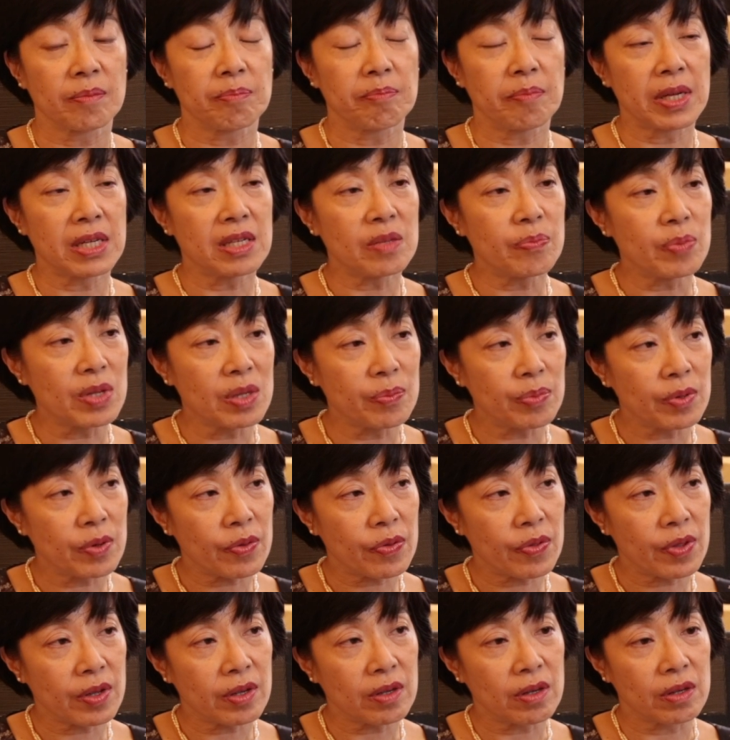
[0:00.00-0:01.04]
Many people
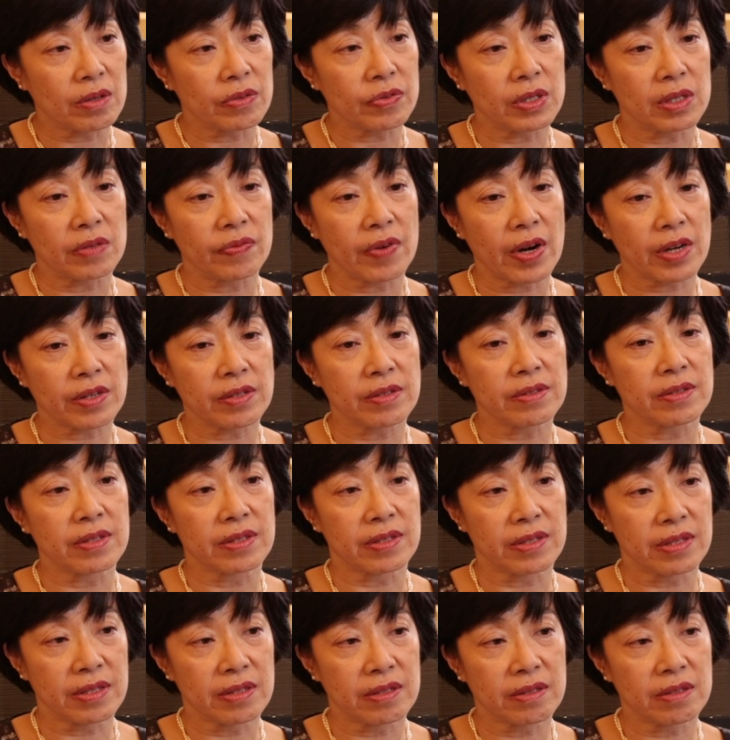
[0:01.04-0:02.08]
think of infectious
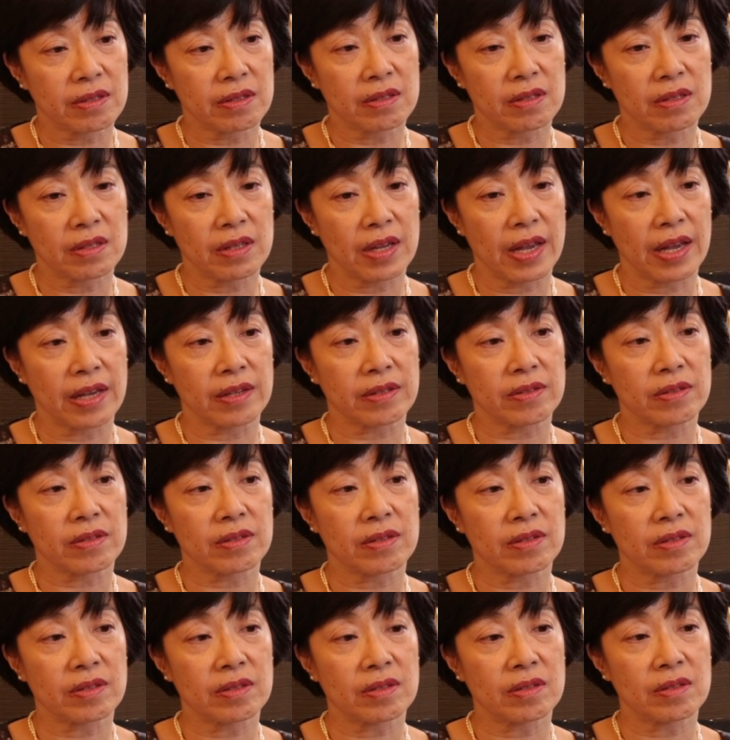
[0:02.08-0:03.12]
diseases
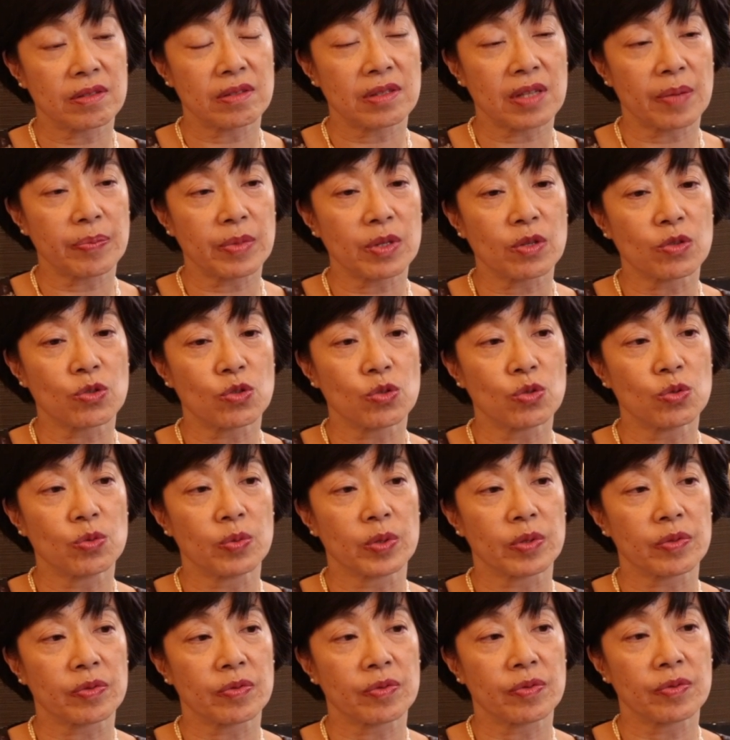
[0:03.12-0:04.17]
as something to do
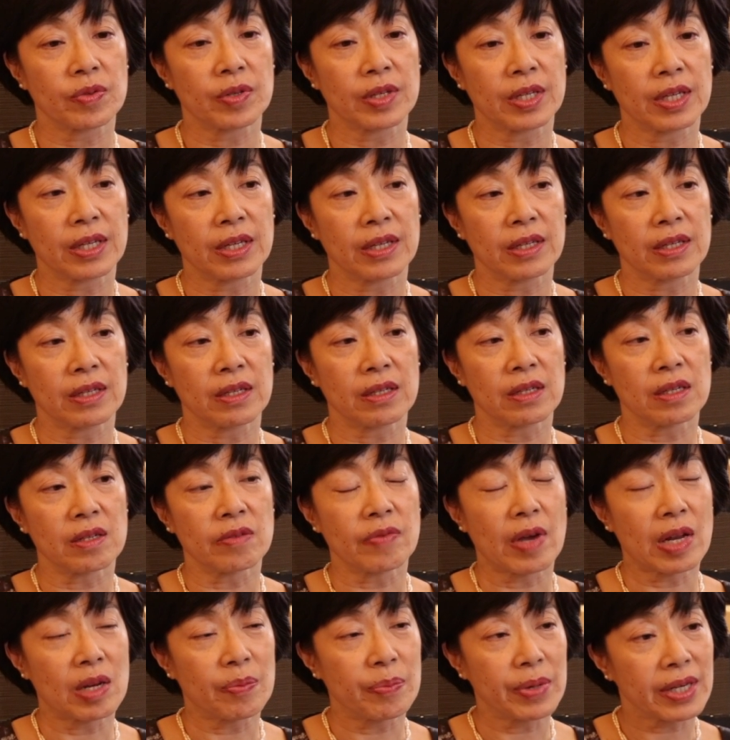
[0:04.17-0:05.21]
with
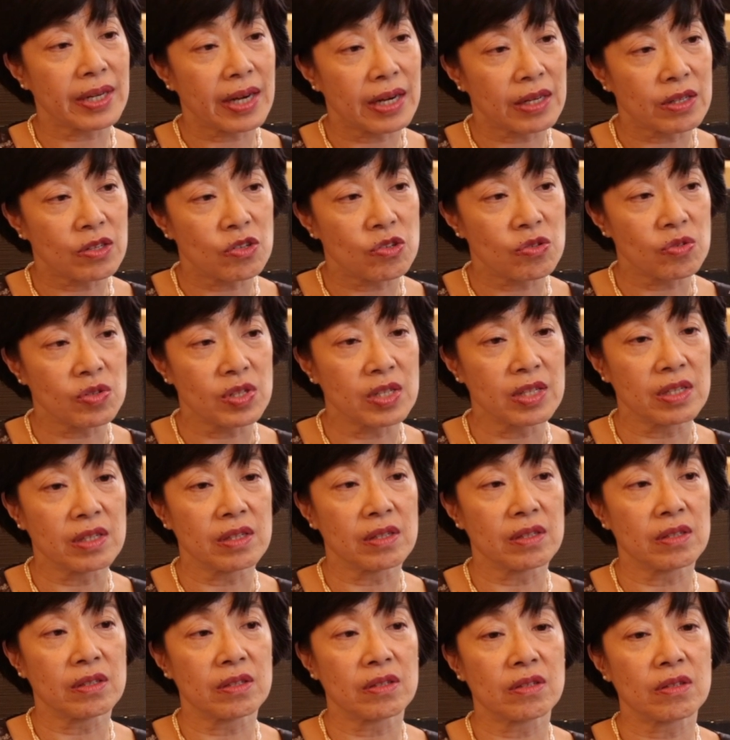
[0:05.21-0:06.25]
developing
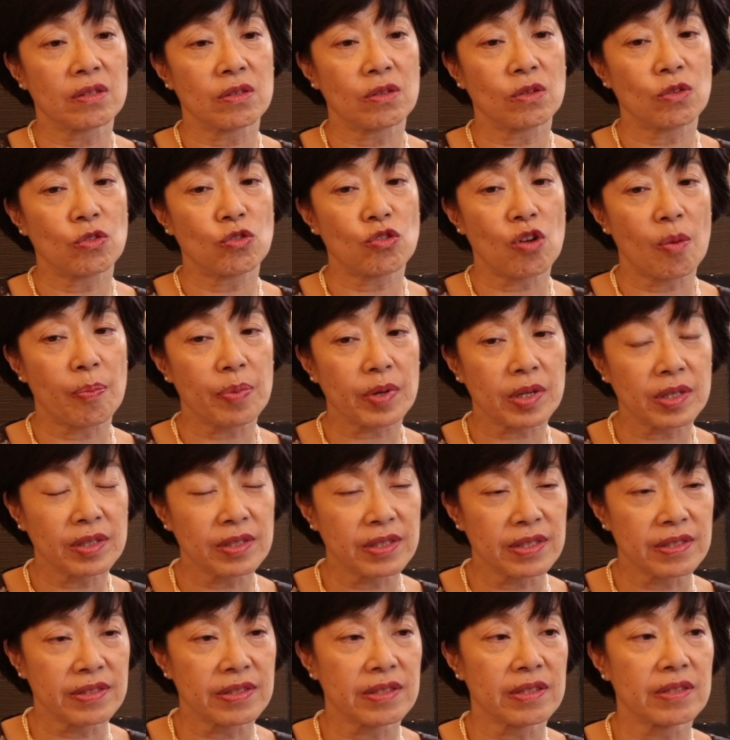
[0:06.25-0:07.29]
countries, tropical
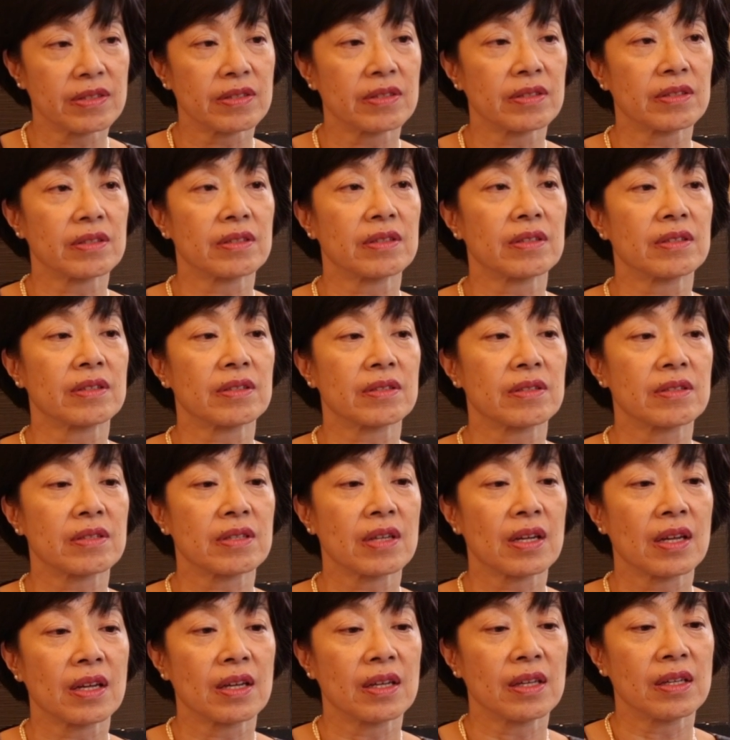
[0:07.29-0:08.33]
diseases,
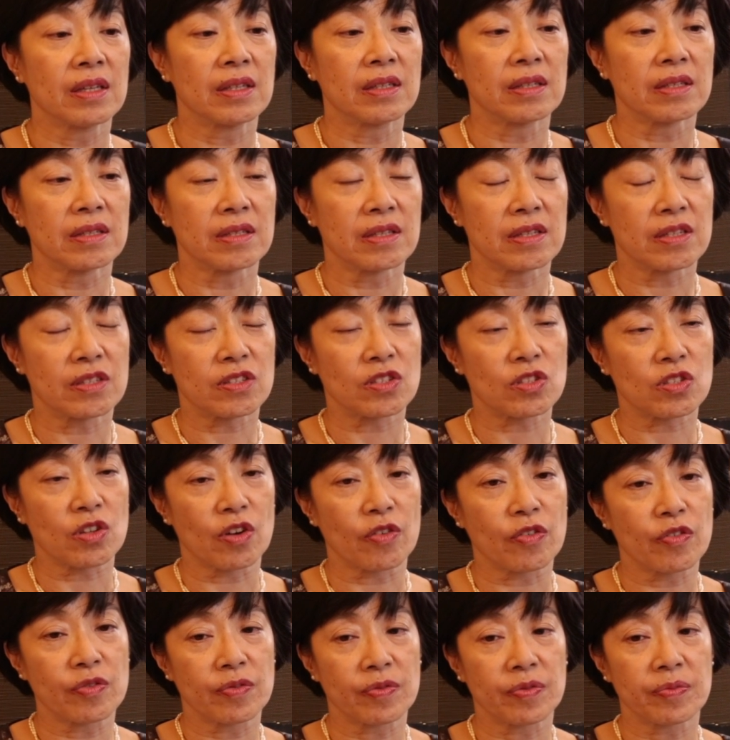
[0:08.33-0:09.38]
diseases
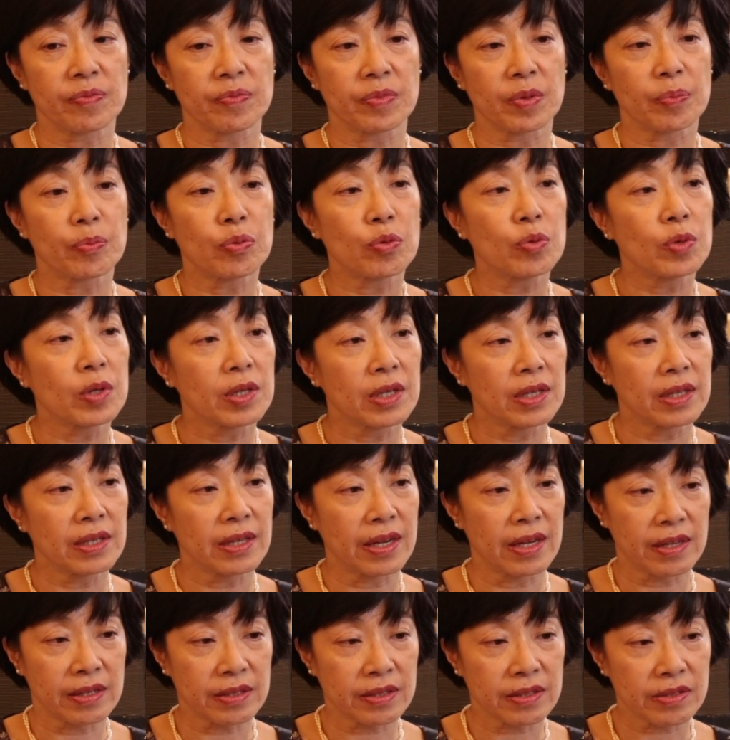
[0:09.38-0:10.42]
of the poor
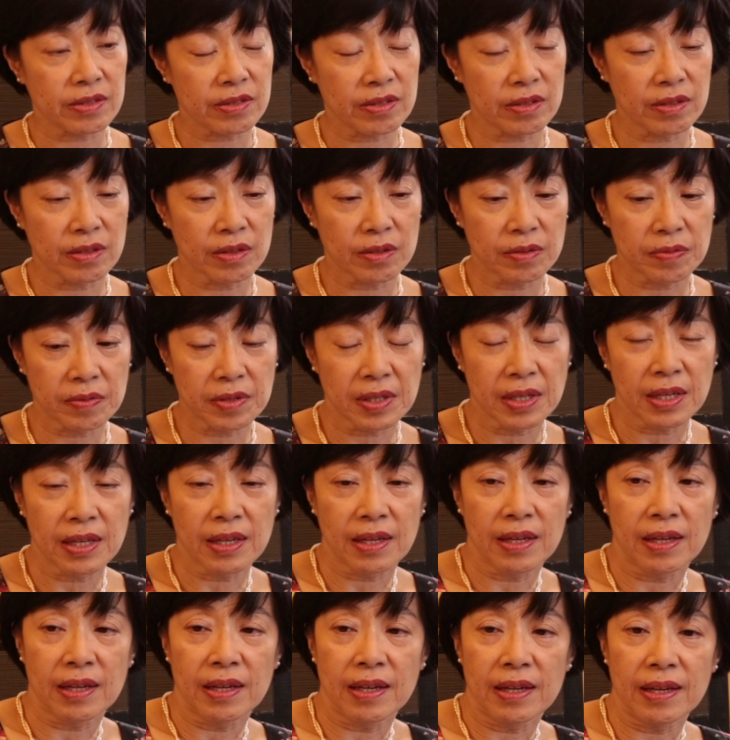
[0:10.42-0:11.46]
and underserved.
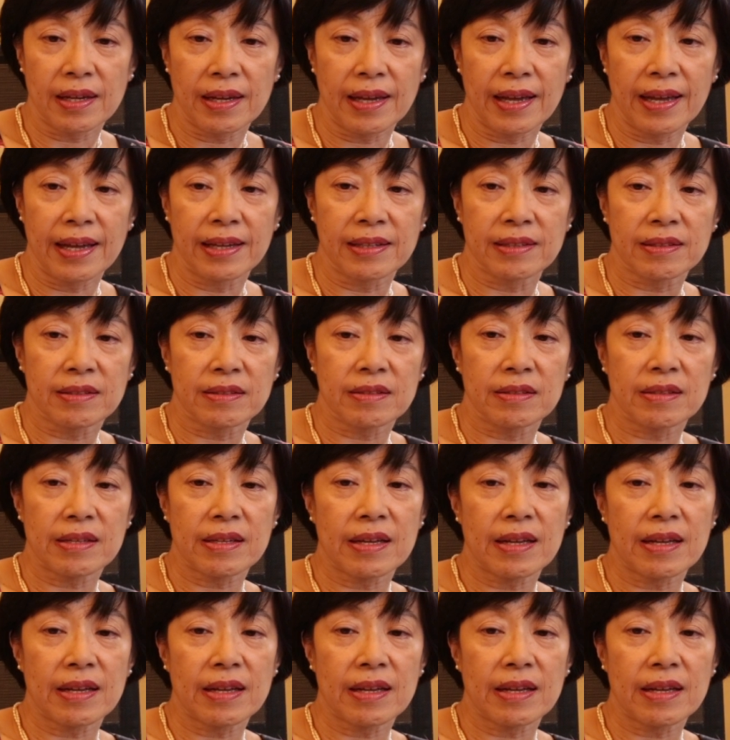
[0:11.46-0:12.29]
And